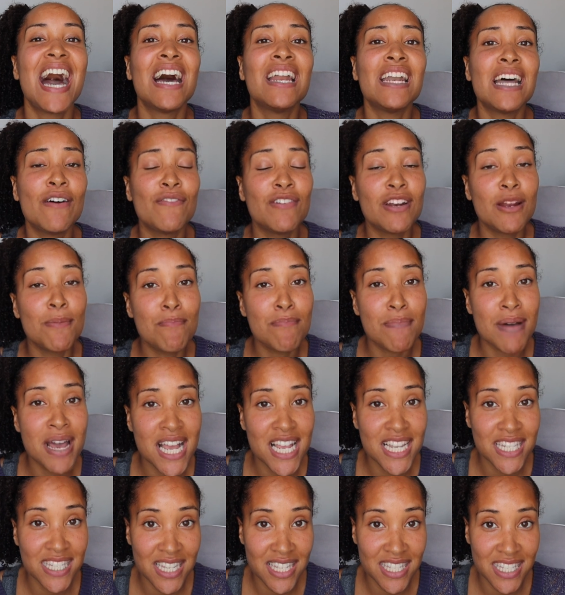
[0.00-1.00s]
And have an
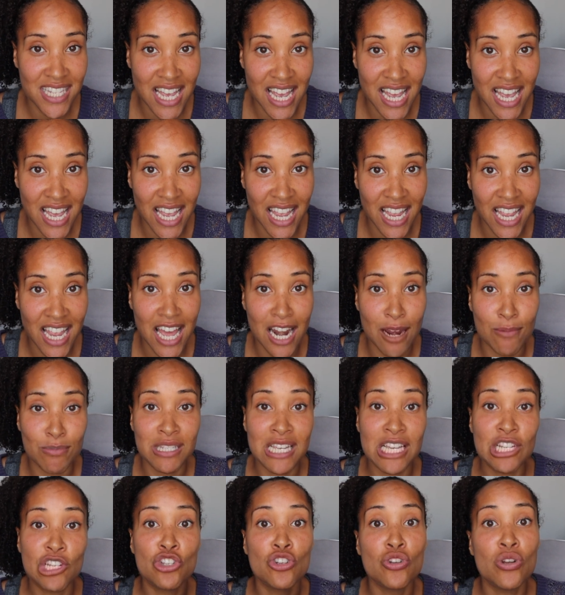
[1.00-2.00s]
amazing day. And I'm
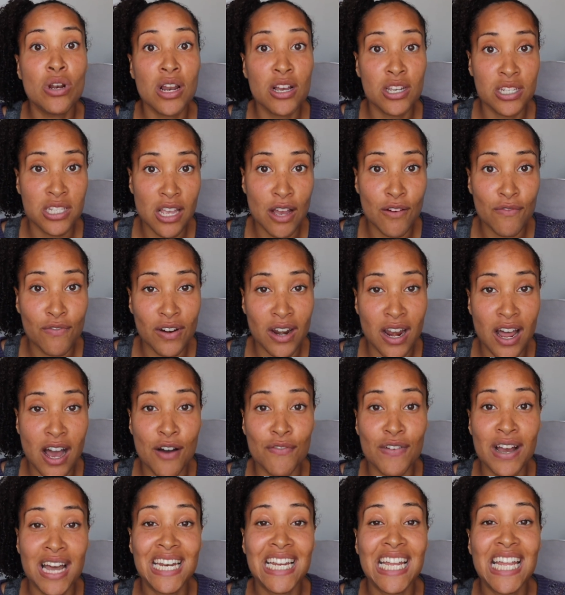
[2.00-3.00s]
sending you lots of
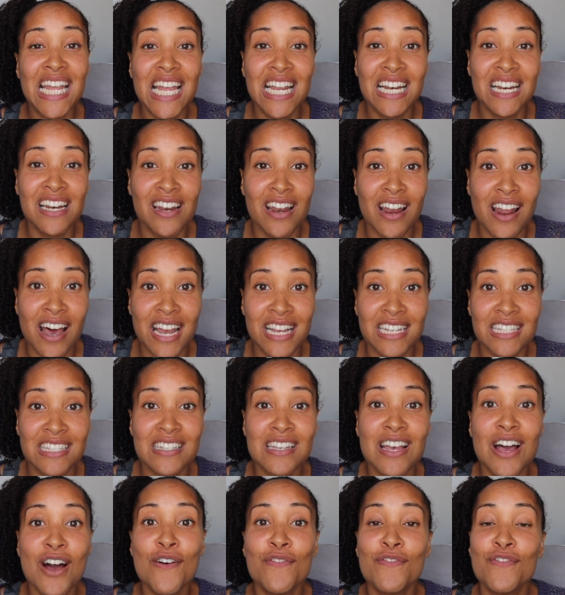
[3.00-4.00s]
love and healing
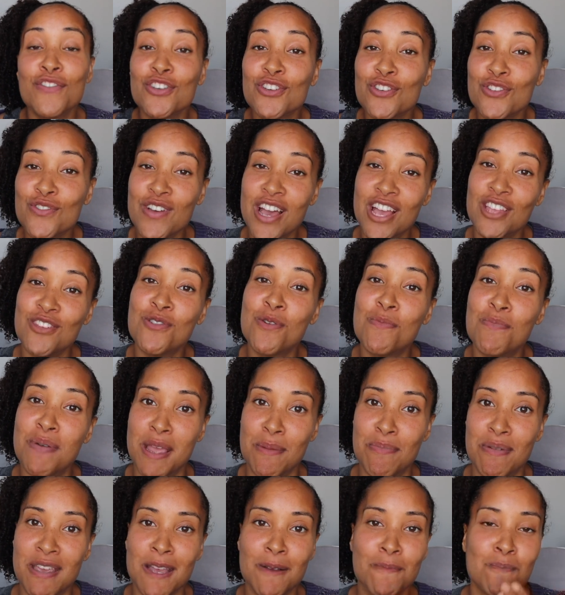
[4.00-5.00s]
light for you and your
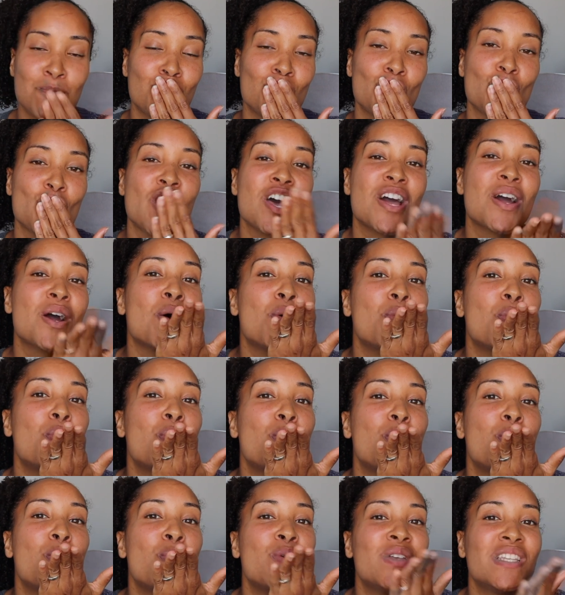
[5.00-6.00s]
baby.
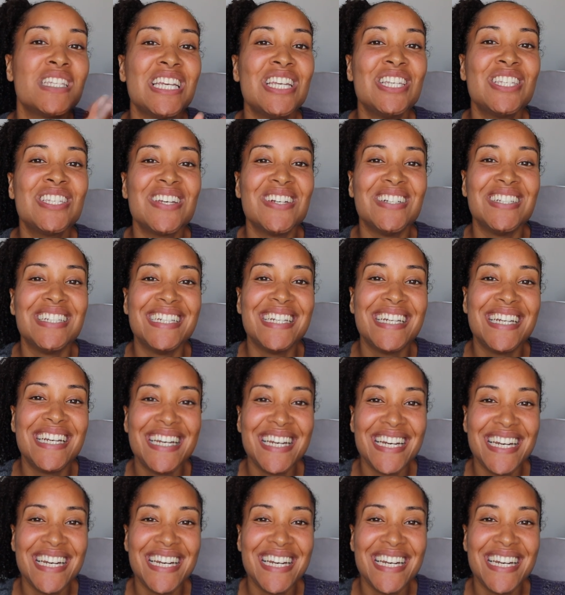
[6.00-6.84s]
See you soon.